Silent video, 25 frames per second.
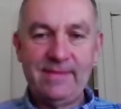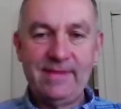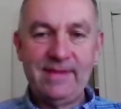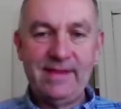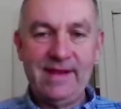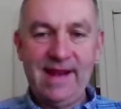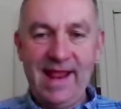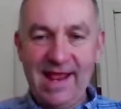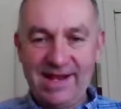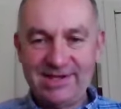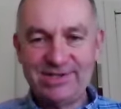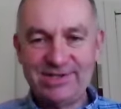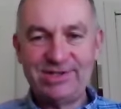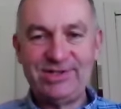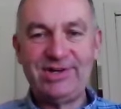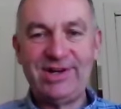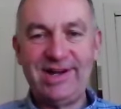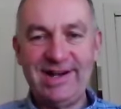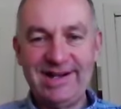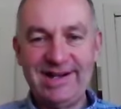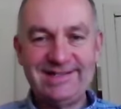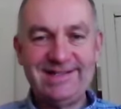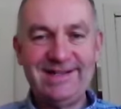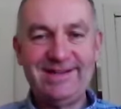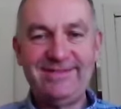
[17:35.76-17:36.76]
less
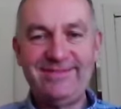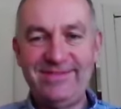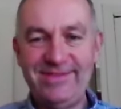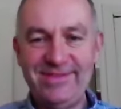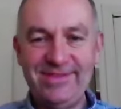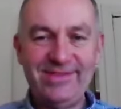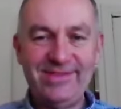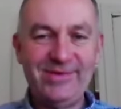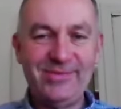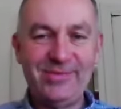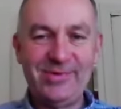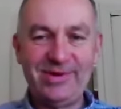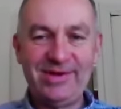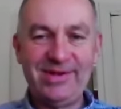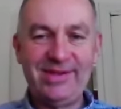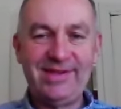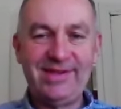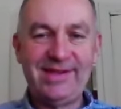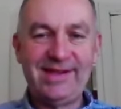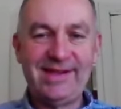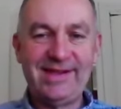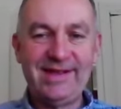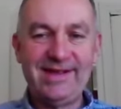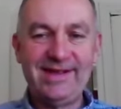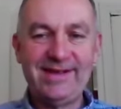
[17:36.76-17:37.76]
attractive than the one in the
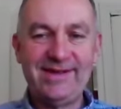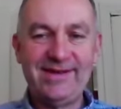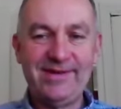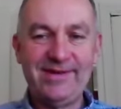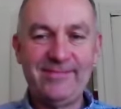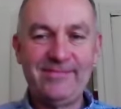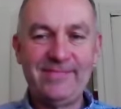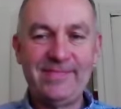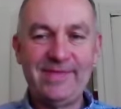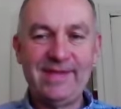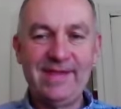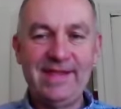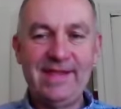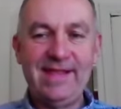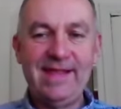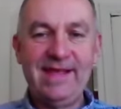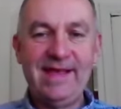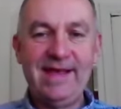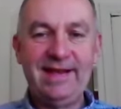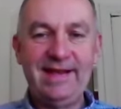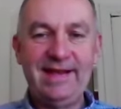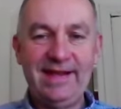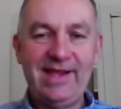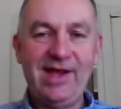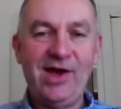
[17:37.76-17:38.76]
care home?
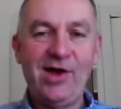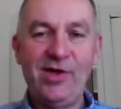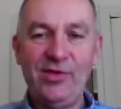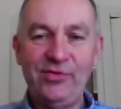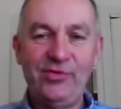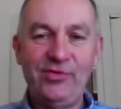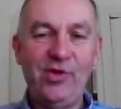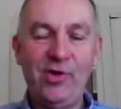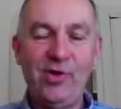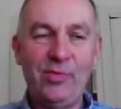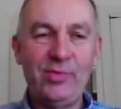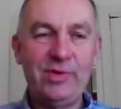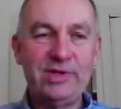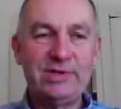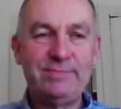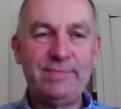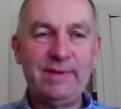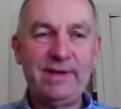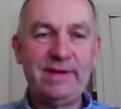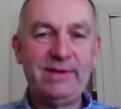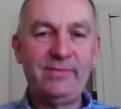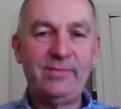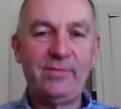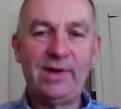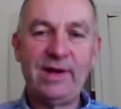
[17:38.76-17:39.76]
And it can't always
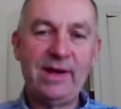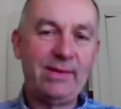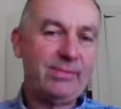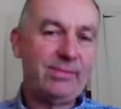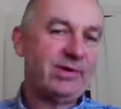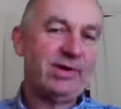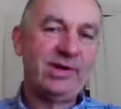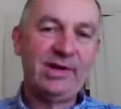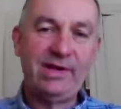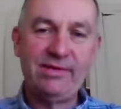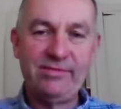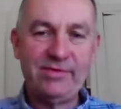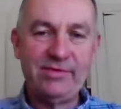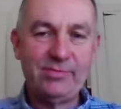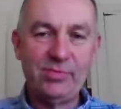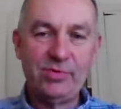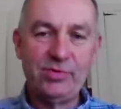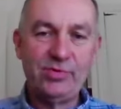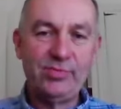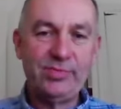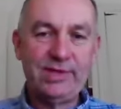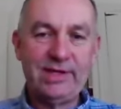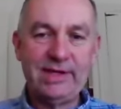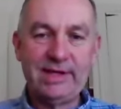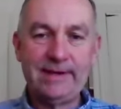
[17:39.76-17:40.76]
be, well, I'm going to give you
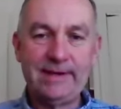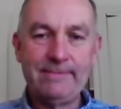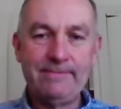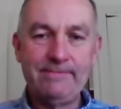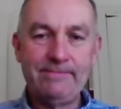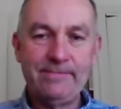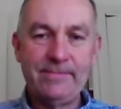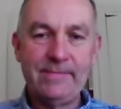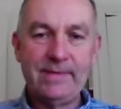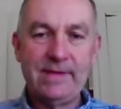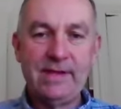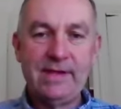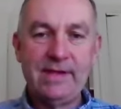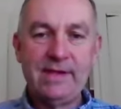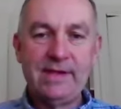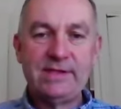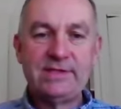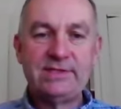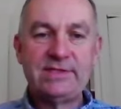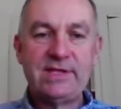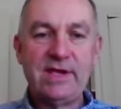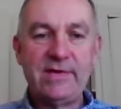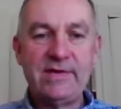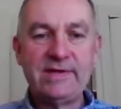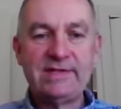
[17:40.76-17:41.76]
more money.
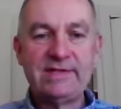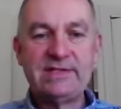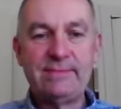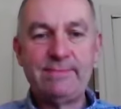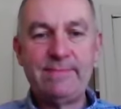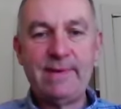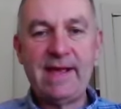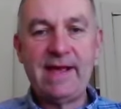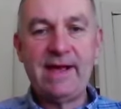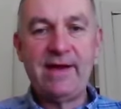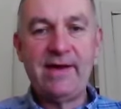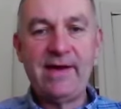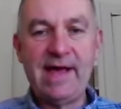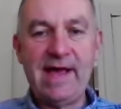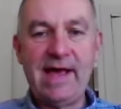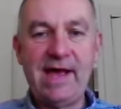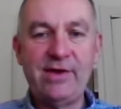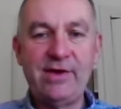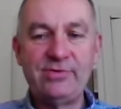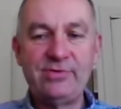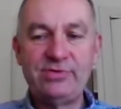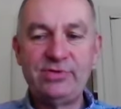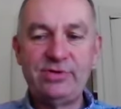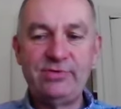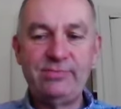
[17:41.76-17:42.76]
So it's about,
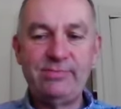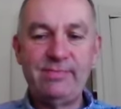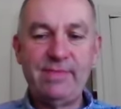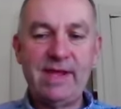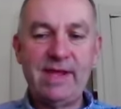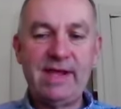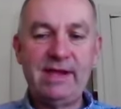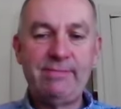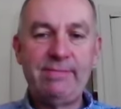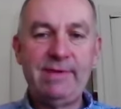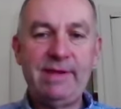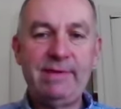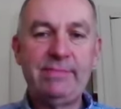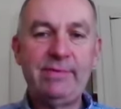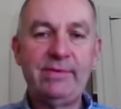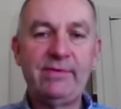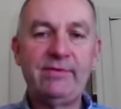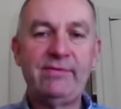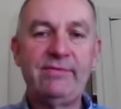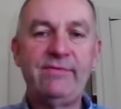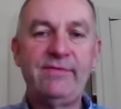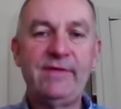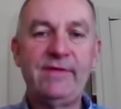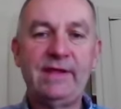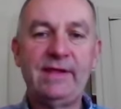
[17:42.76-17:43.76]
how do you make people
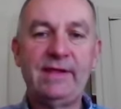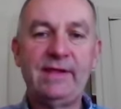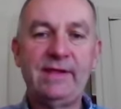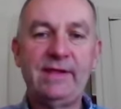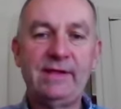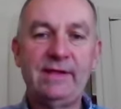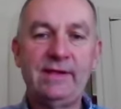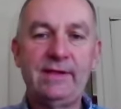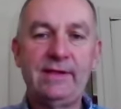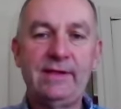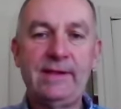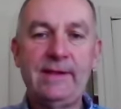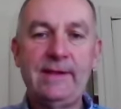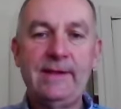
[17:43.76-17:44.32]
feel